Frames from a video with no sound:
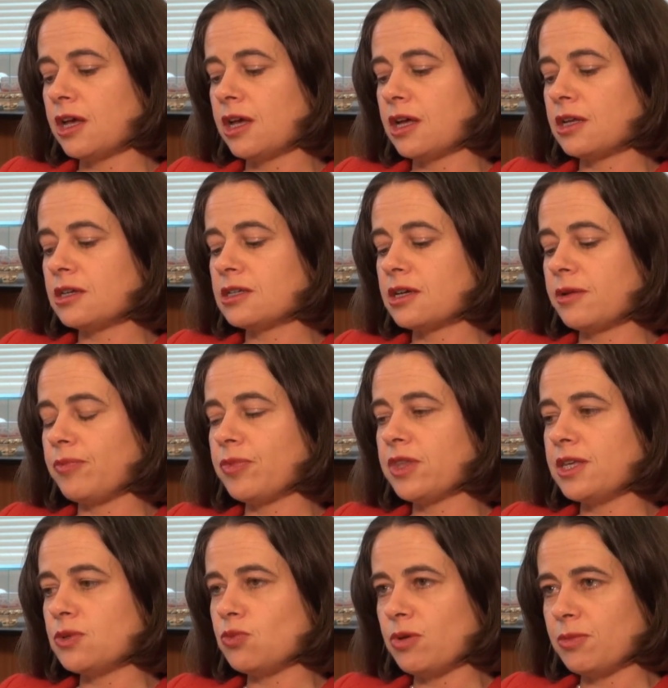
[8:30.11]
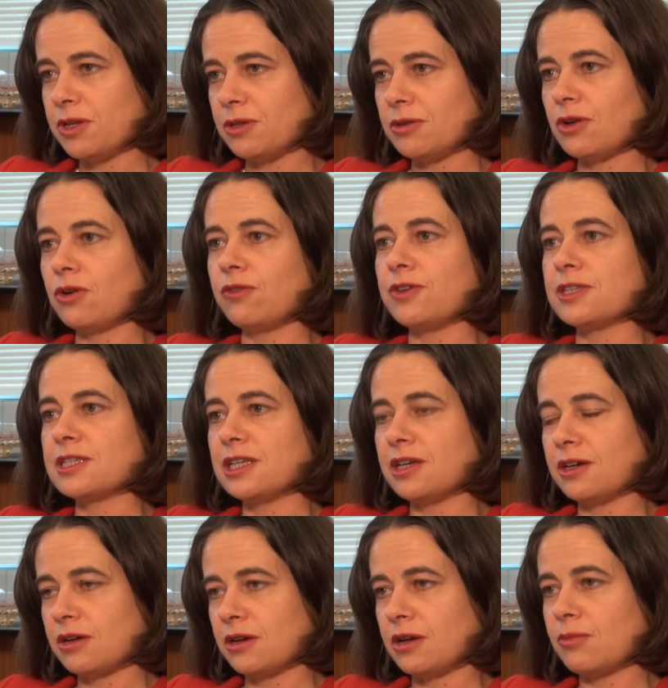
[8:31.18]
And these women obviously
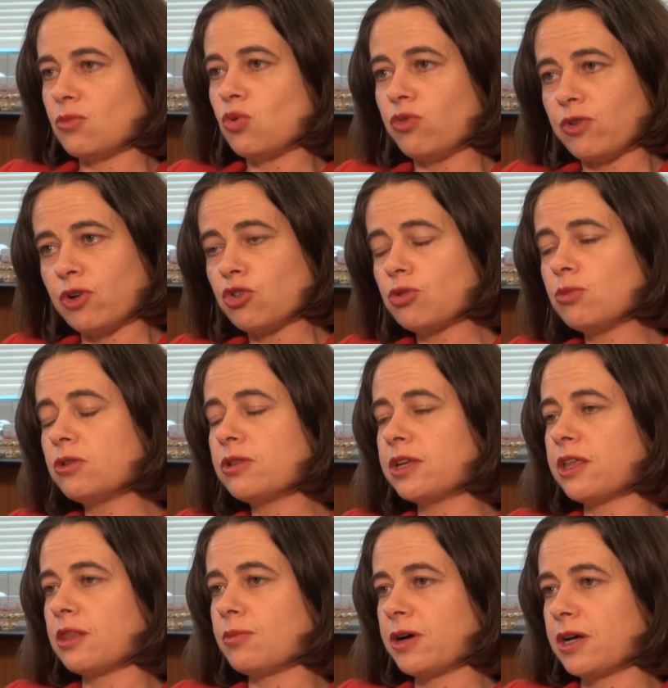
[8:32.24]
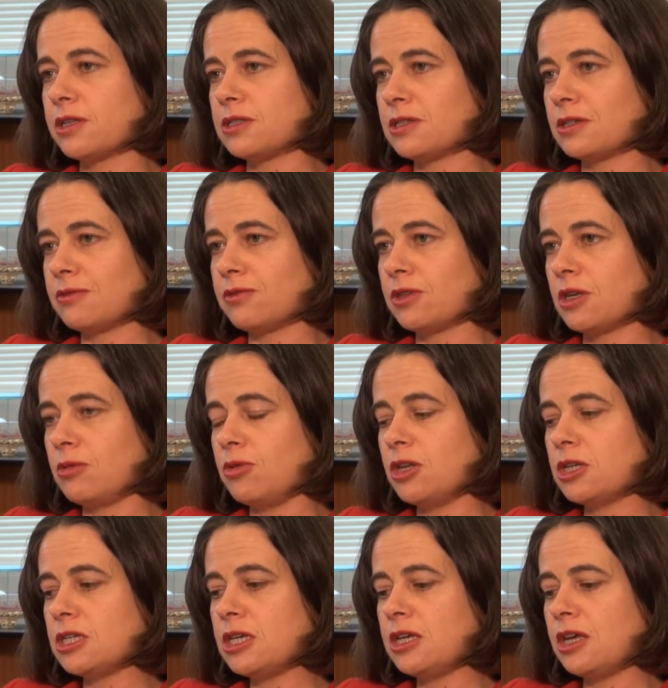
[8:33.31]
are more vulnerable than other parts of the
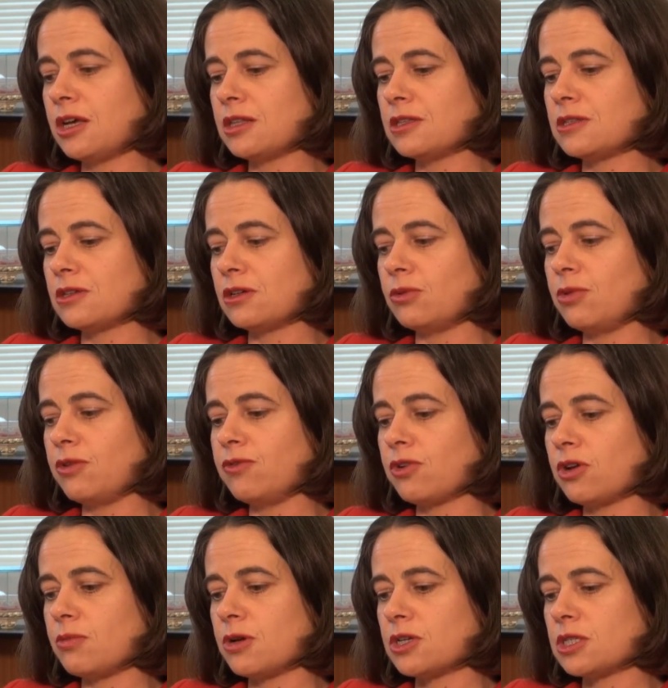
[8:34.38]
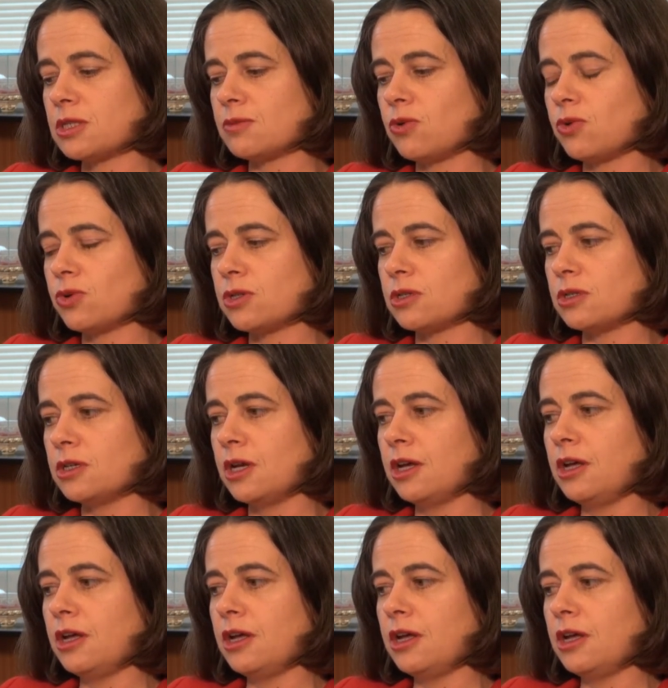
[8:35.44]
community, and so we've very much supported